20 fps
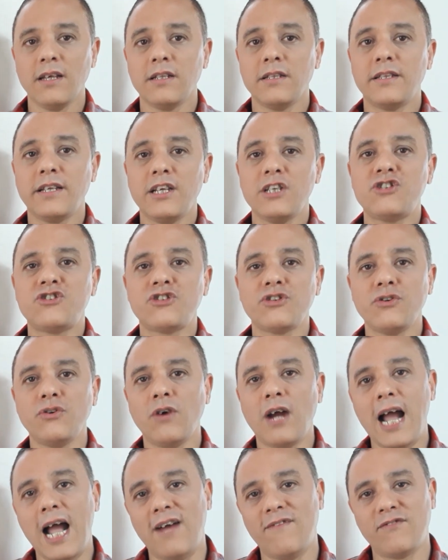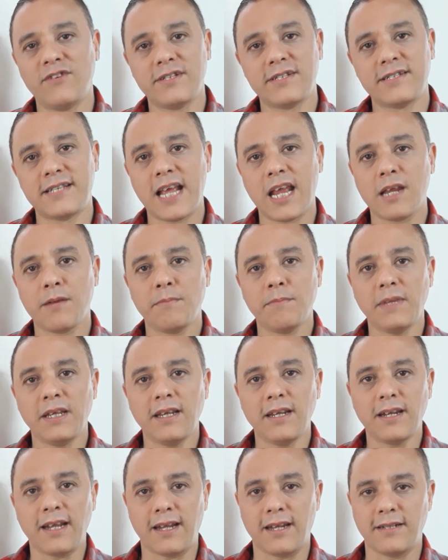These two have the same
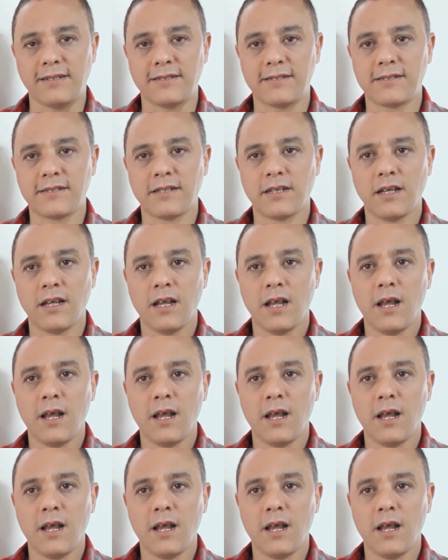meanings,